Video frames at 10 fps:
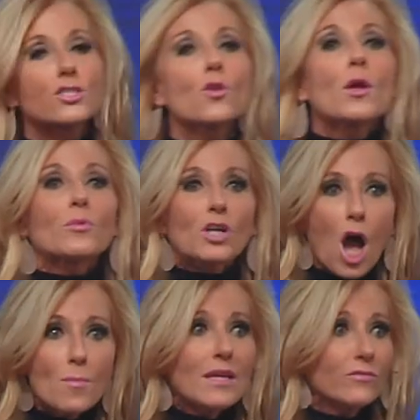So they were
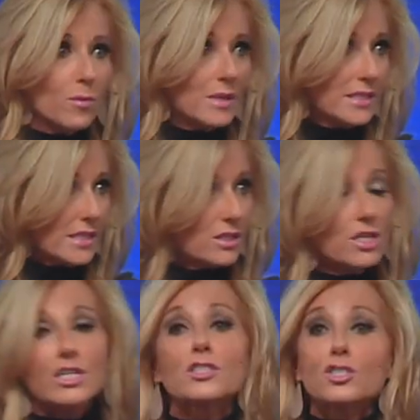coming from a
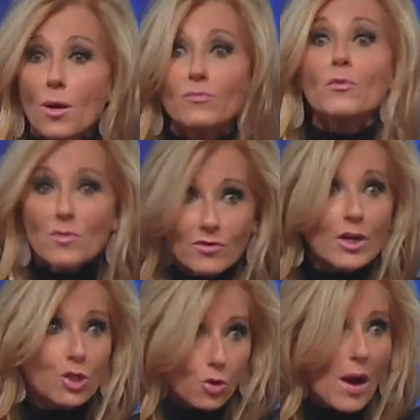distance, and some from a
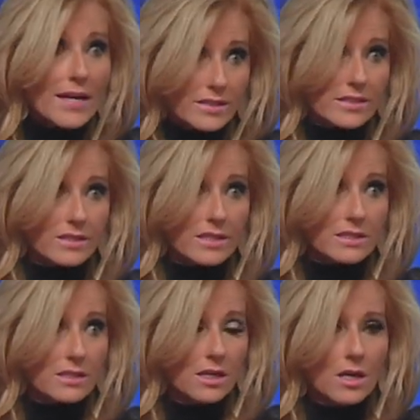very great distance.